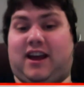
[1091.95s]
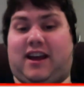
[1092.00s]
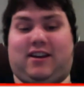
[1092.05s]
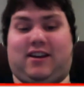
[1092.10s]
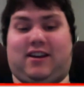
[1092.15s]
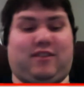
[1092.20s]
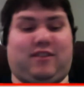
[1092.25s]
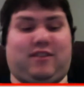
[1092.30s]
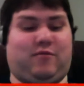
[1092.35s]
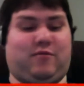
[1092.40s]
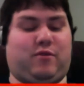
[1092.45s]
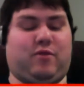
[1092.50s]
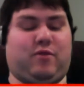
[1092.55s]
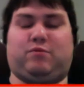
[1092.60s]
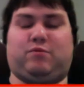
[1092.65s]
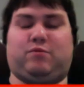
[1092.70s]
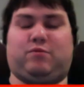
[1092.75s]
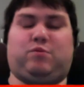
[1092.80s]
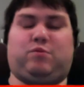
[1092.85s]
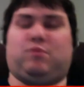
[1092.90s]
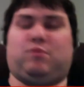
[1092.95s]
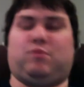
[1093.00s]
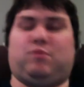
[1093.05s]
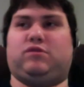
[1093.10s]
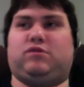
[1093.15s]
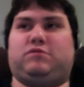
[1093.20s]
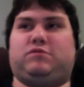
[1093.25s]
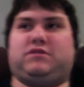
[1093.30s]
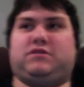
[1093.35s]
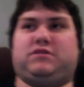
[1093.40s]
What was
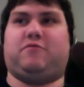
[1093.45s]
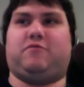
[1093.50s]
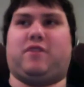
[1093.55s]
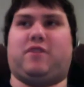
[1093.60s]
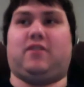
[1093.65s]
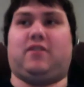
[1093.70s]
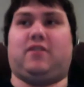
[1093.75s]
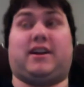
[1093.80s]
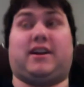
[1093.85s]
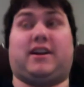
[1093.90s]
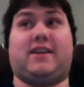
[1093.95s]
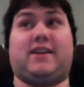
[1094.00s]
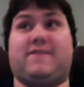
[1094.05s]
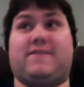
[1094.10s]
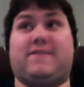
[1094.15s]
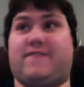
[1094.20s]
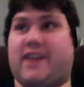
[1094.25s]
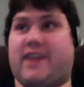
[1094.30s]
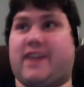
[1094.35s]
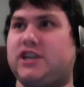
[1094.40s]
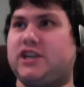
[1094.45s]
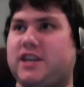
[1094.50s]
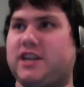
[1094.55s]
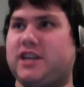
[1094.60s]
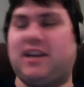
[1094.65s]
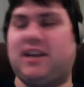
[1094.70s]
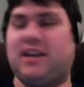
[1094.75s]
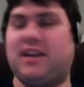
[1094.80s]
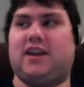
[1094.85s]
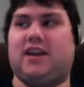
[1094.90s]
it for? A convention?
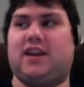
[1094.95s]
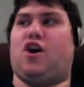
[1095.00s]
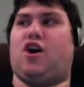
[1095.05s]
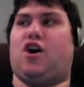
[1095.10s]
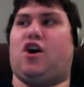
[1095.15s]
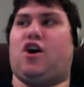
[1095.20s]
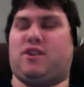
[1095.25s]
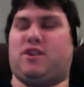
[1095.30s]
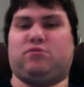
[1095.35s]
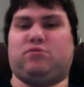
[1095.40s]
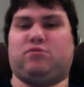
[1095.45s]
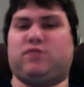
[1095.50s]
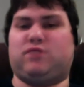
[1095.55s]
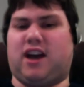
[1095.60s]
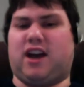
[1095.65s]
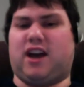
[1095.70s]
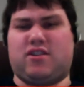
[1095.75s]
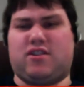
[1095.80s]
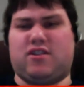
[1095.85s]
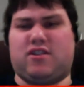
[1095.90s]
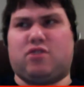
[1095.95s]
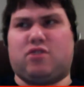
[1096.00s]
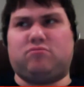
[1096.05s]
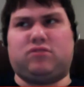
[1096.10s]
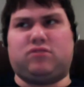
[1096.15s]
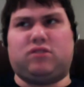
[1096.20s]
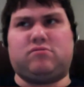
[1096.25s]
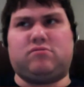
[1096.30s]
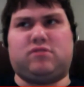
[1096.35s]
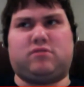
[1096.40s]
Oh, but don't tell
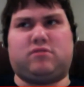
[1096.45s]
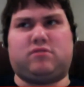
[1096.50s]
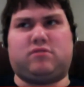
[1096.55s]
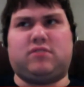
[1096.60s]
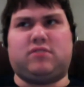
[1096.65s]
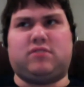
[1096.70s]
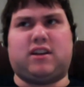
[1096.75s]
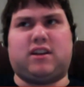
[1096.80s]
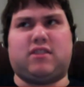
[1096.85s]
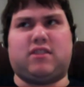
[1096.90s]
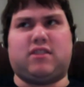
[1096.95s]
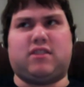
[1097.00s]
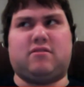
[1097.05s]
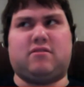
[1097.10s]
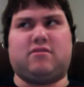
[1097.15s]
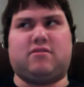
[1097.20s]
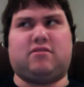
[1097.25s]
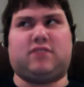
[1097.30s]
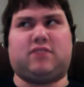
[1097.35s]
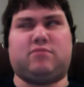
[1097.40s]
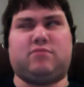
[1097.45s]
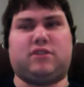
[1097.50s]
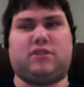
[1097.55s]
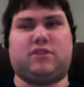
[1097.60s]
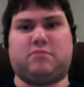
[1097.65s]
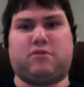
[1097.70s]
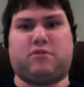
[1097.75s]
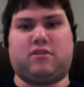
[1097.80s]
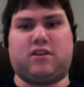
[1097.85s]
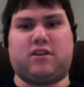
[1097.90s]
the principal
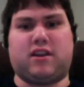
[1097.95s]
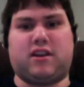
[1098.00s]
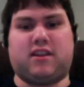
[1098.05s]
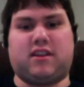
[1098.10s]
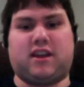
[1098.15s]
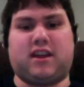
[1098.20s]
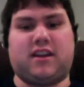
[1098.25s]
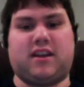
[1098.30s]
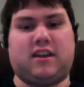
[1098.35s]
or anything,